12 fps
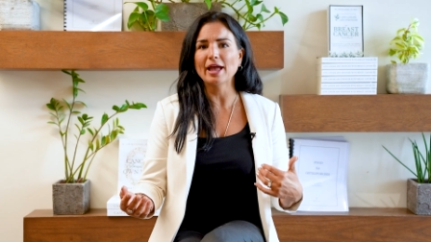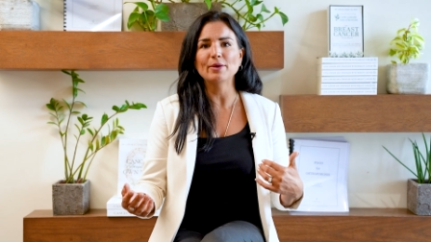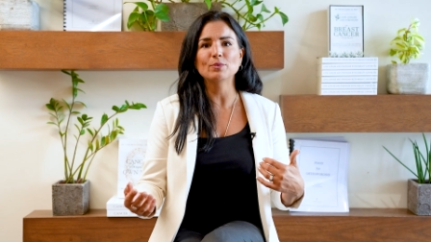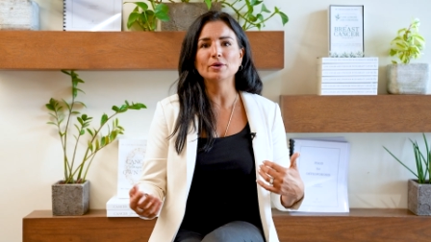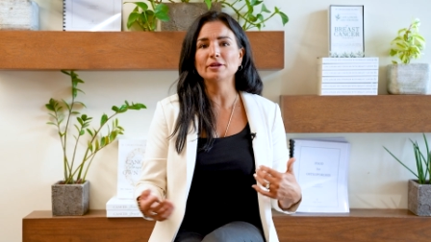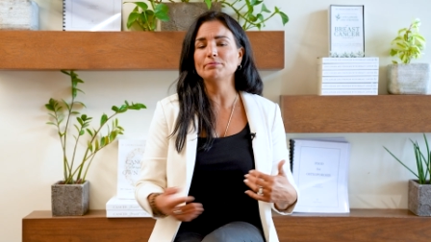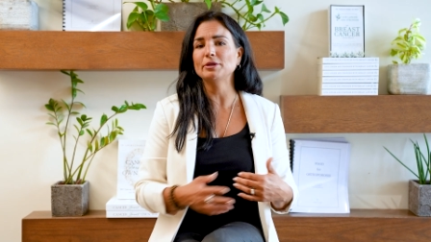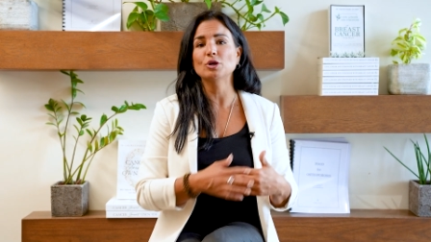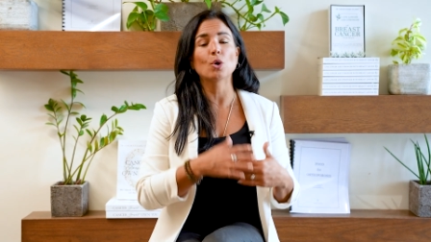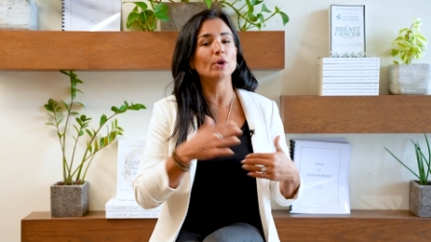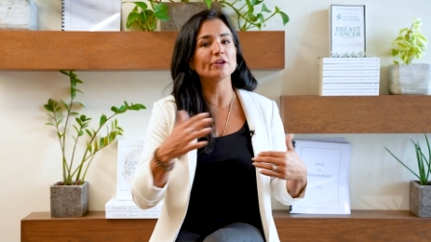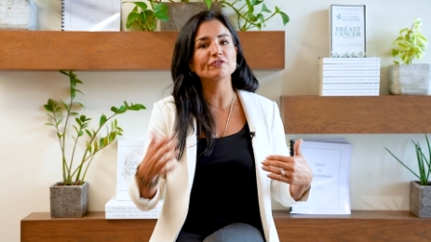I wouldn't be
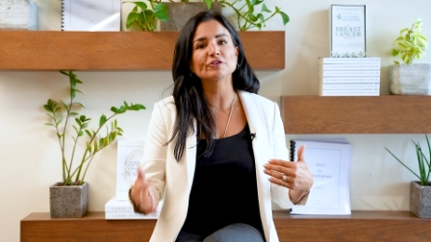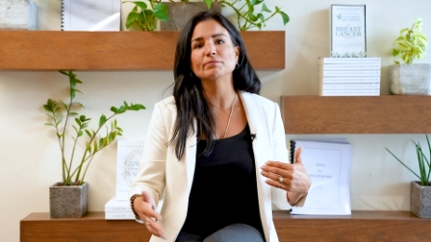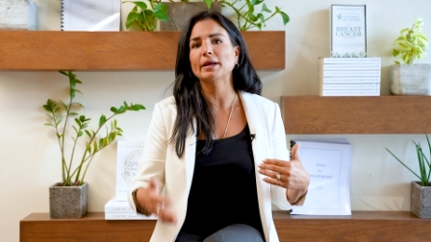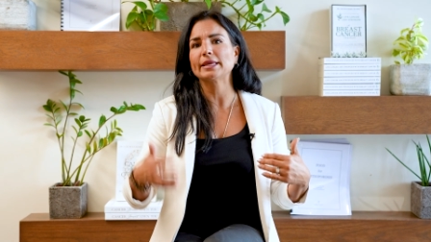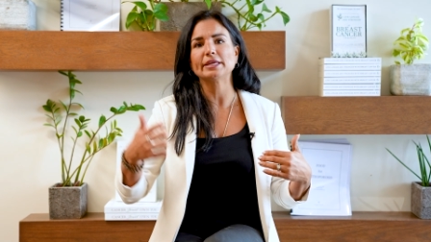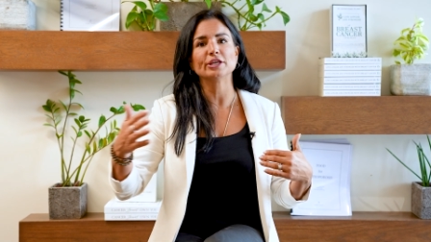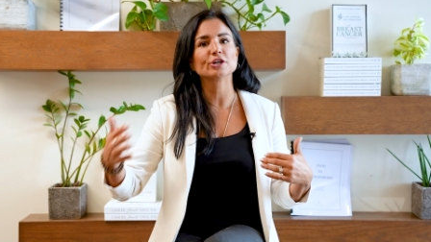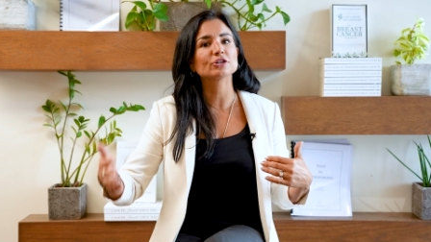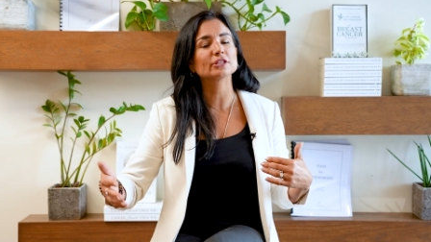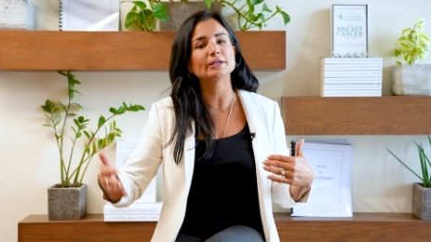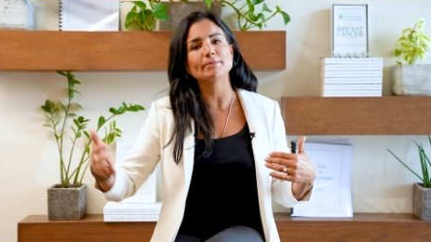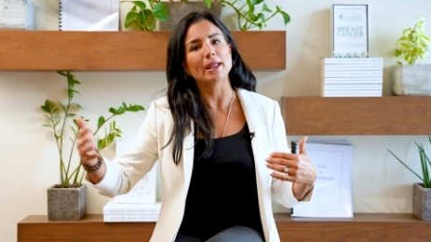going for my
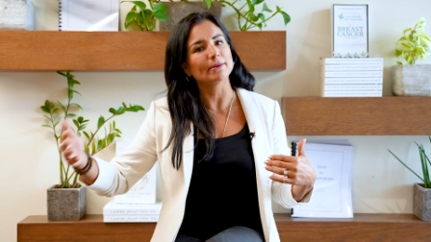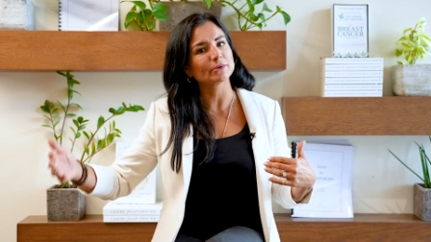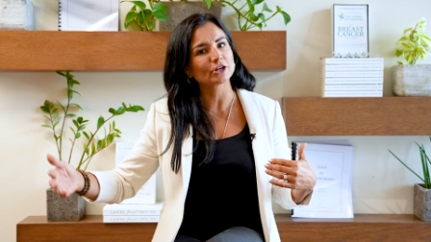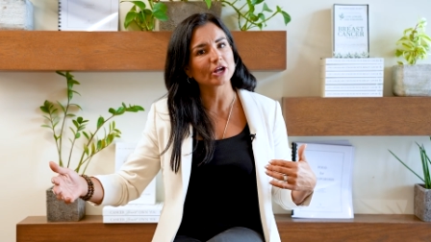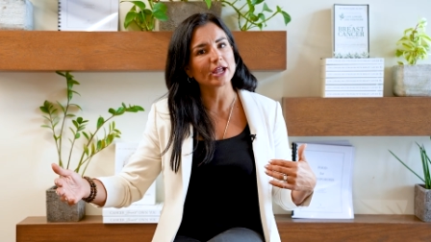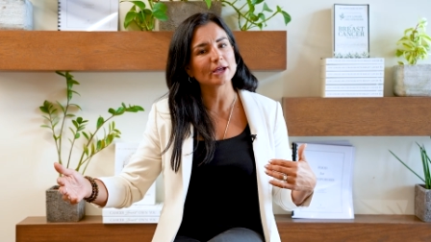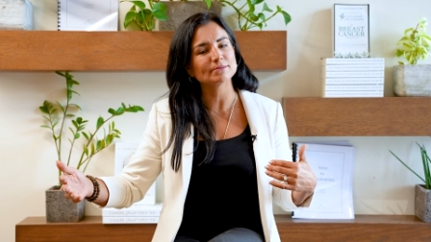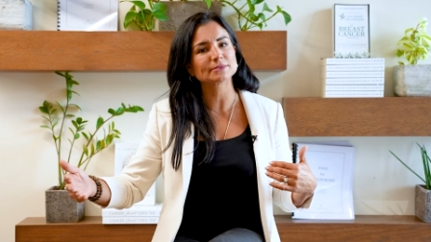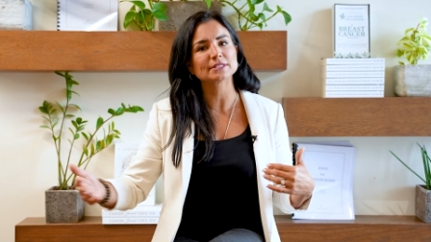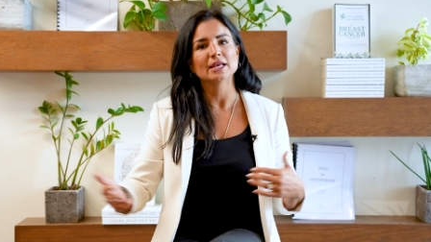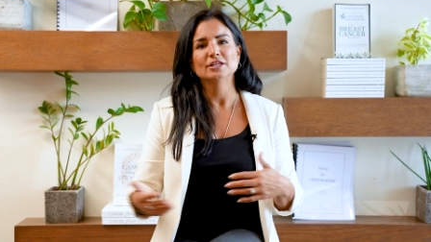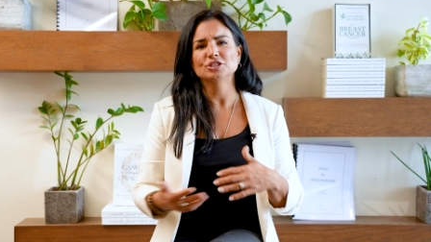yearly
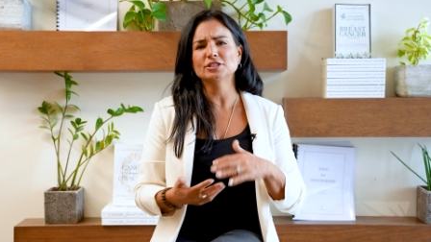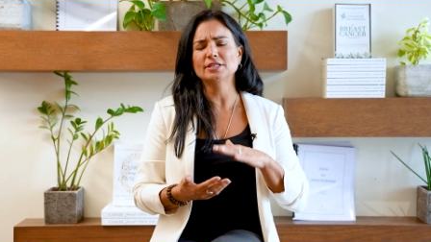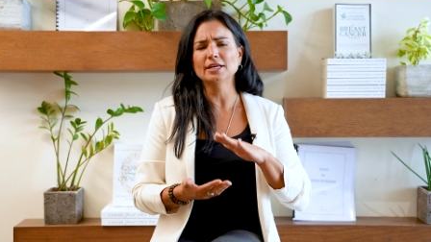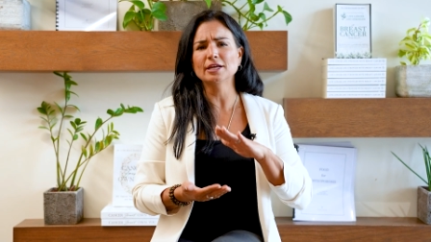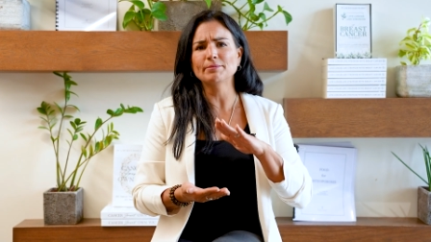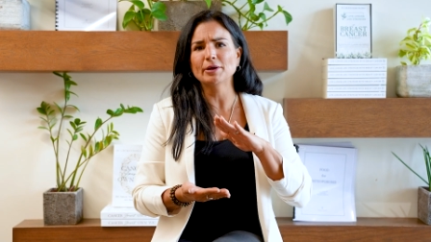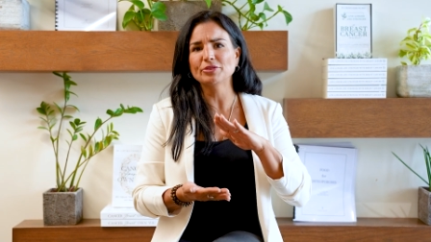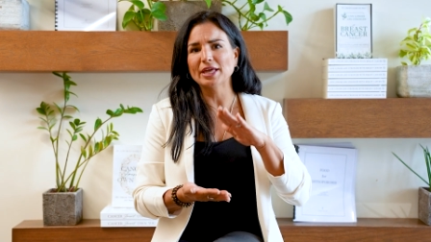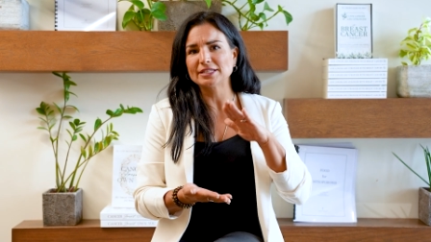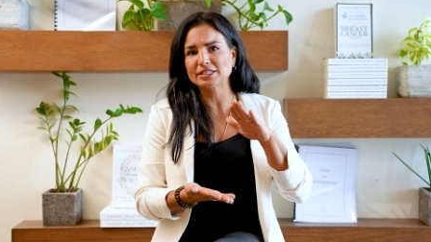mammograms. Just think about that